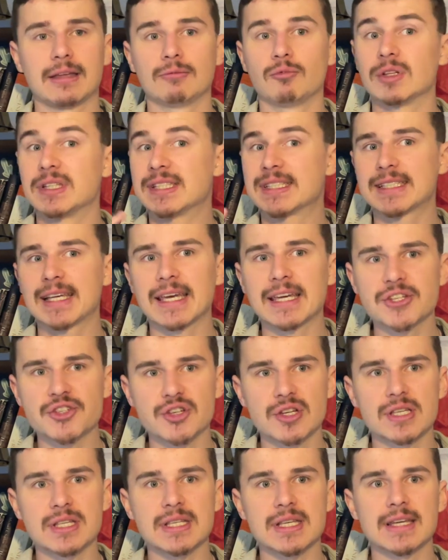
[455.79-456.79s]
With
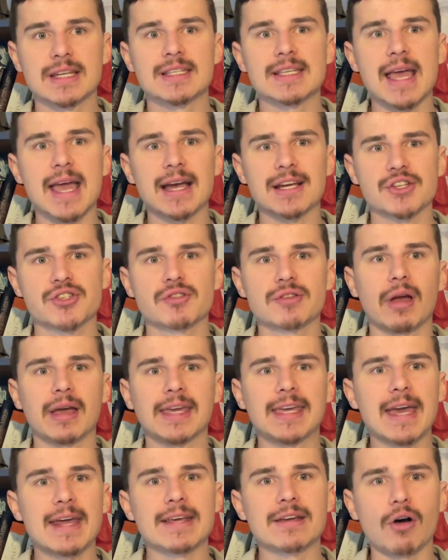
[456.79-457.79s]
sanctions, it is actually
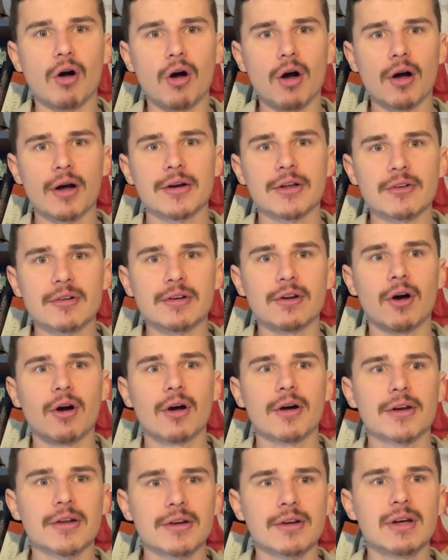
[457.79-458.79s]
getting harder and
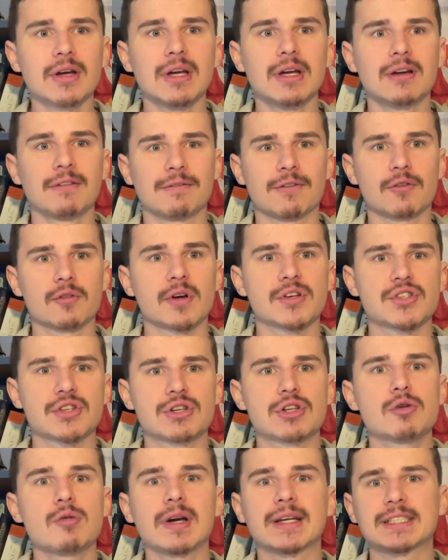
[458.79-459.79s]
harder for Russia
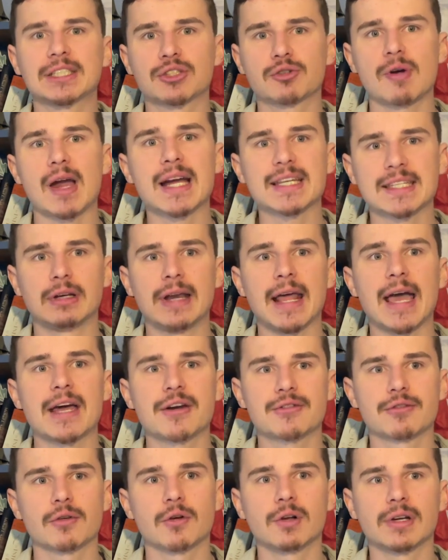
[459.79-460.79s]
to extract
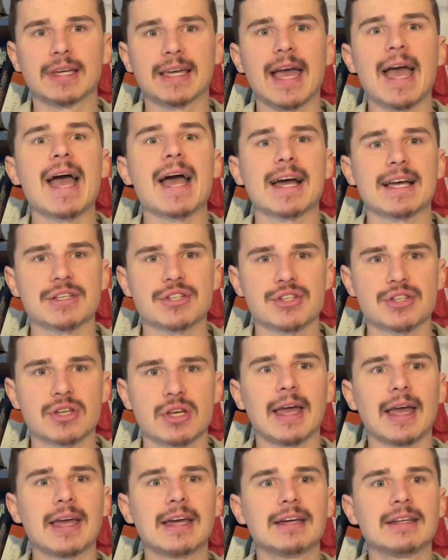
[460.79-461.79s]
natural gas,
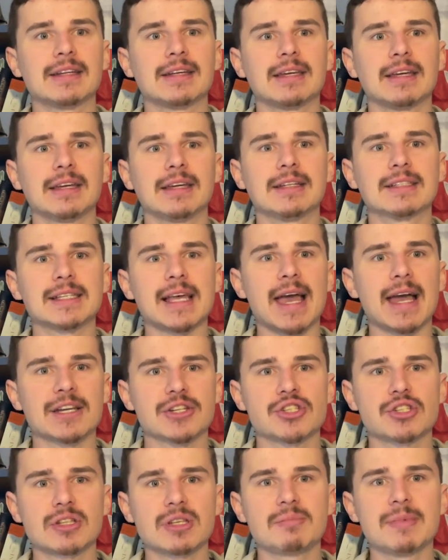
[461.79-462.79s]
and it is
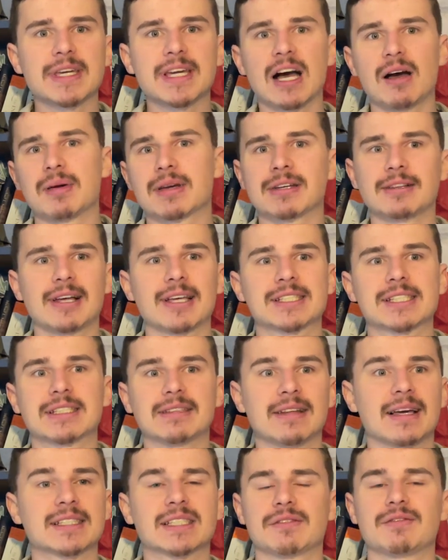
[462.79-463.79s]
actually becoming less and
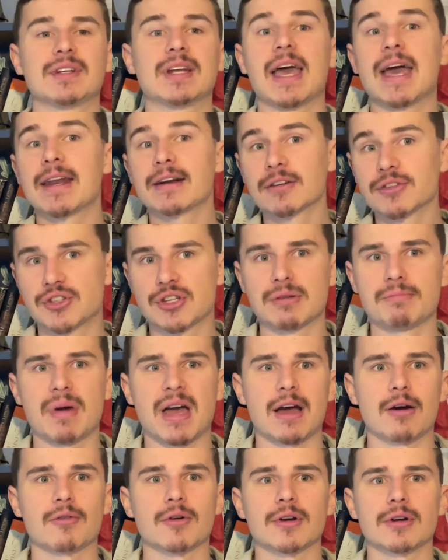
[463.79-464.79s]
less of an energy
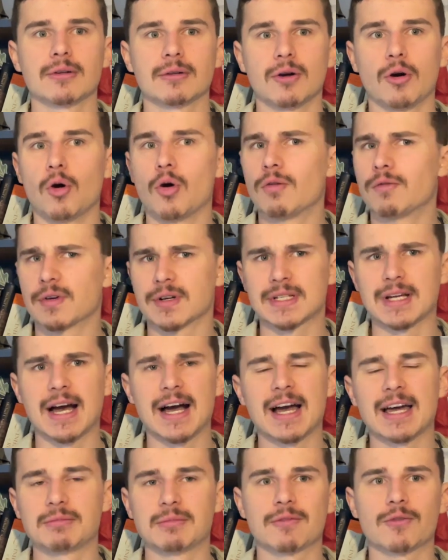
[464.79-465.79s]
power. Over
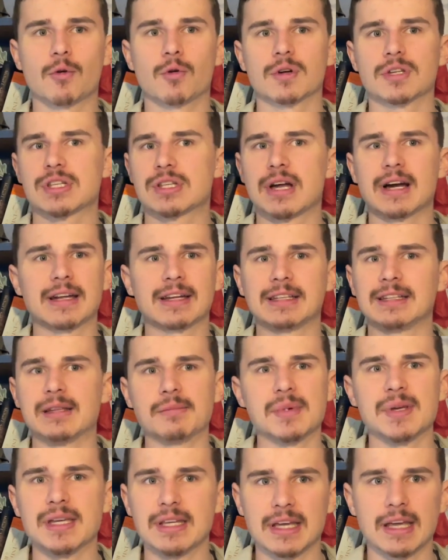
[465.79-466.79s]
time, of course, not in
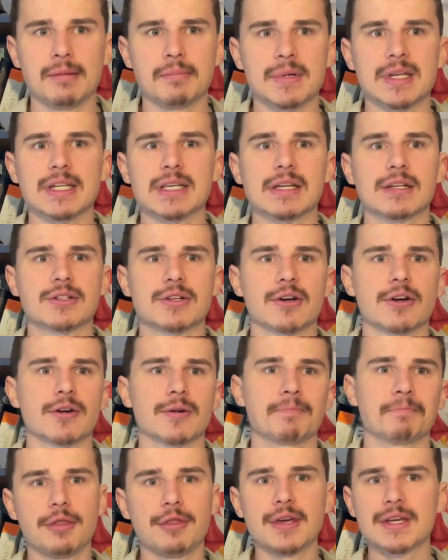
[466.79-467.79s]
the immediate
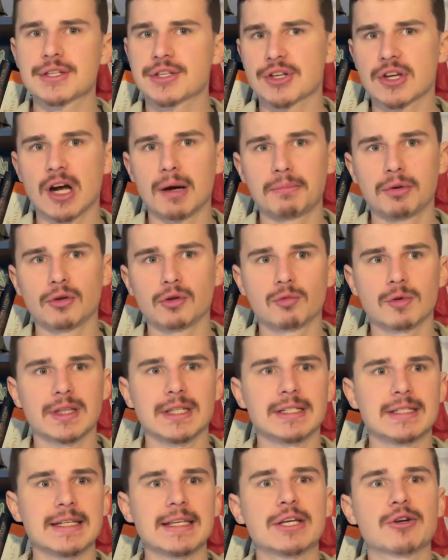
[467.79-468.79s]
term. This, coupled with
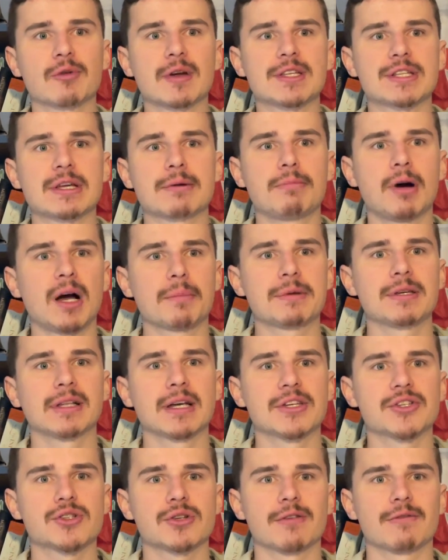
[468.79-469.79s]
the decreasing
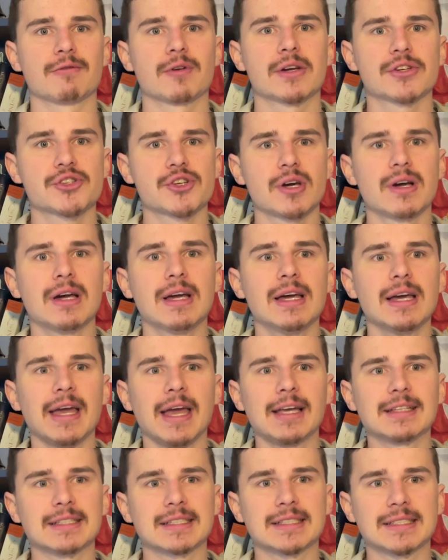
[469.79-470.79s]
population of Russia,
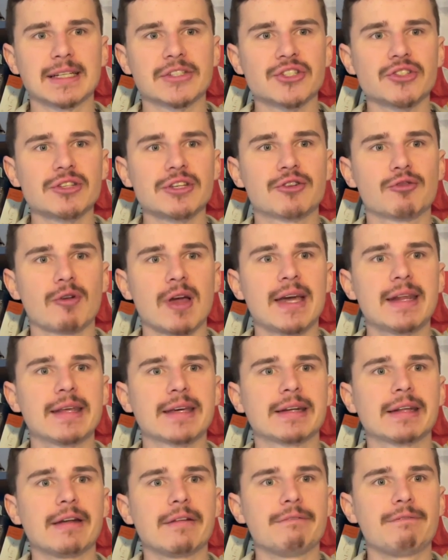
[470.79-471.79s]
is essentially creating
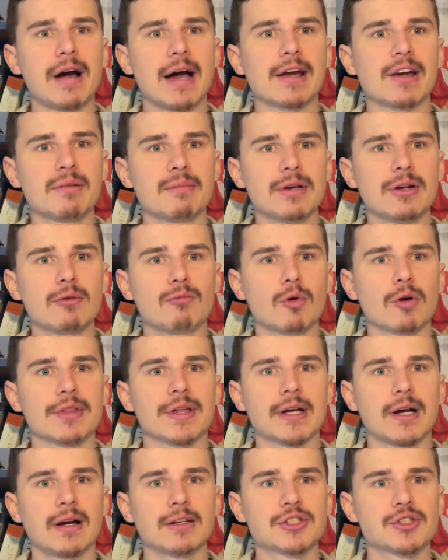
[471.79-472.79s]
an environment where
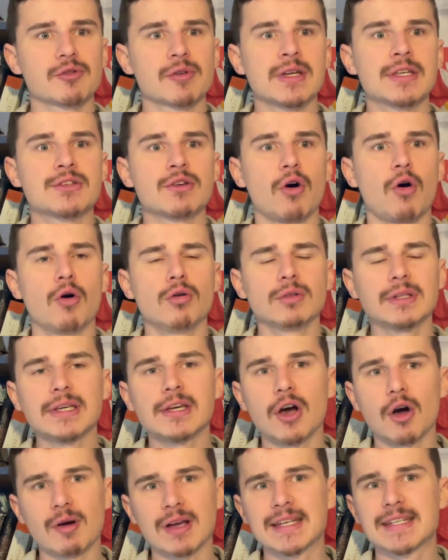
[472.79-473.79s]
the country is only
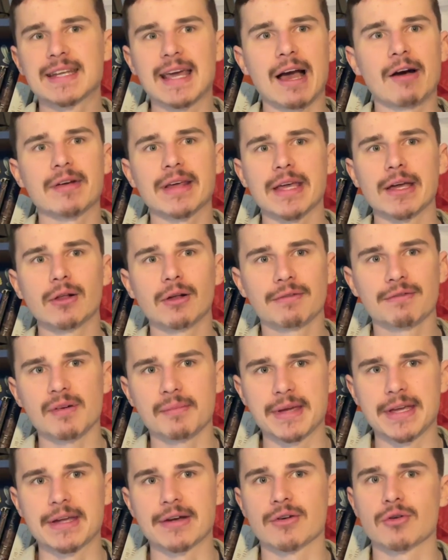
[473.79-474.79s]
going downhill
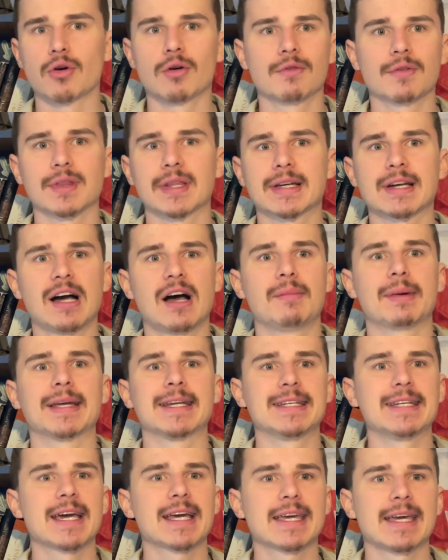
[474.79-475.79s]
from here over the coming
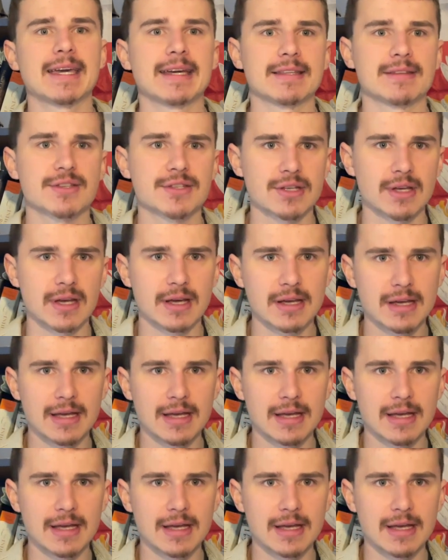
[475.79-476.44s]
decades.